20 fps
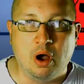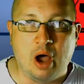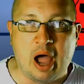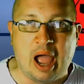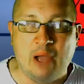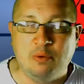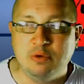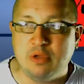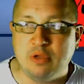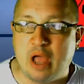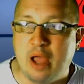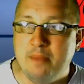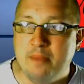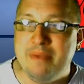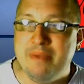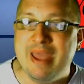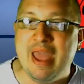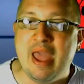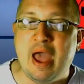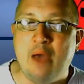I
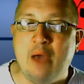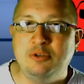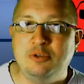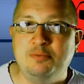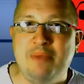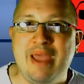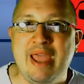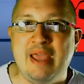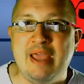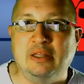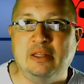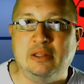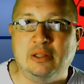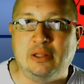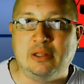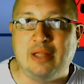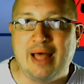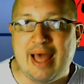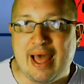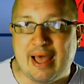was
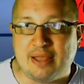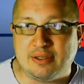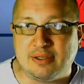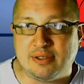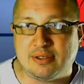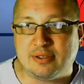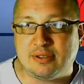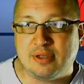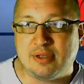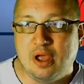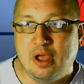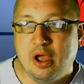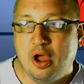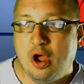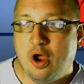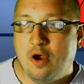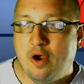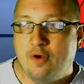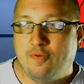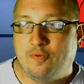paying less
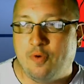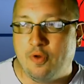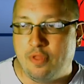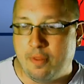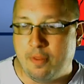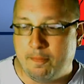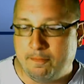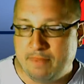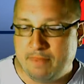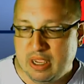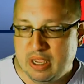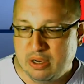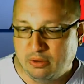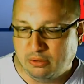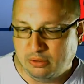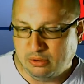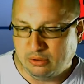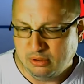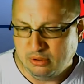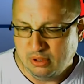for the
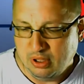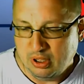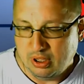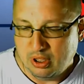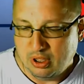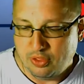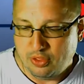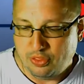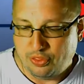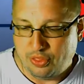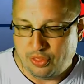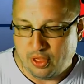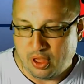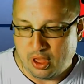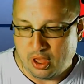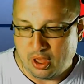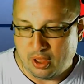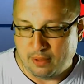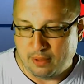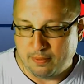Beetle,
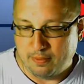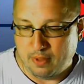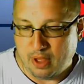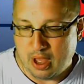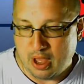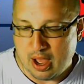the